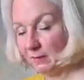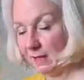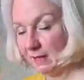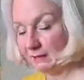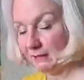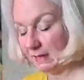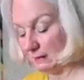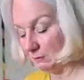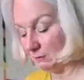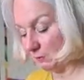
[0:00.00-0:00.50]

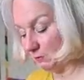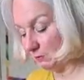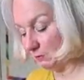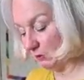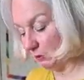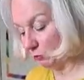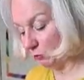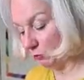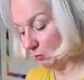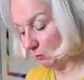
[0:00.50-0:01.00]
Had to have his
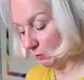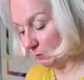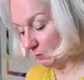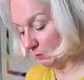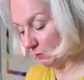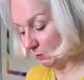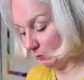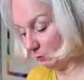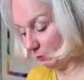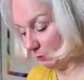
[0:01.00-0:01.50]
flea
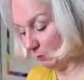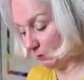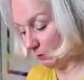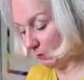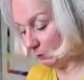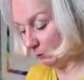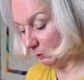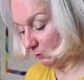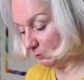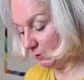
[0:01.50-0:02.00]
treatment this week.
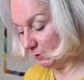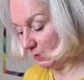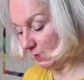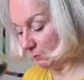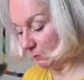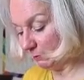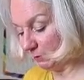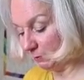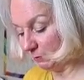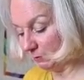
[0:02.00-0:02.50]
He was not
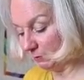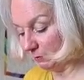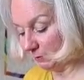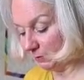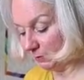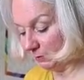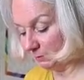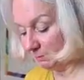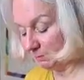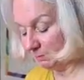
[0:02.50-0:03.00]
happy with
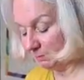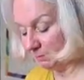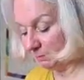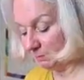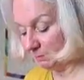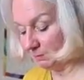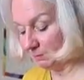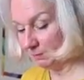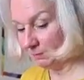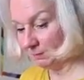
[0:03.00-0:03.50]
me.
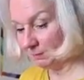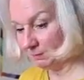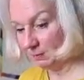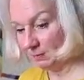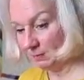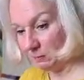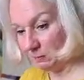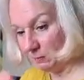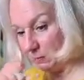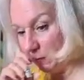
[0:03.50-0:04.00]

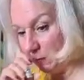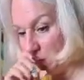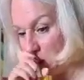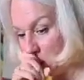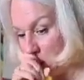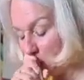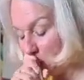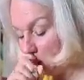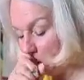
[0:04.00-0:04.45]
Were you?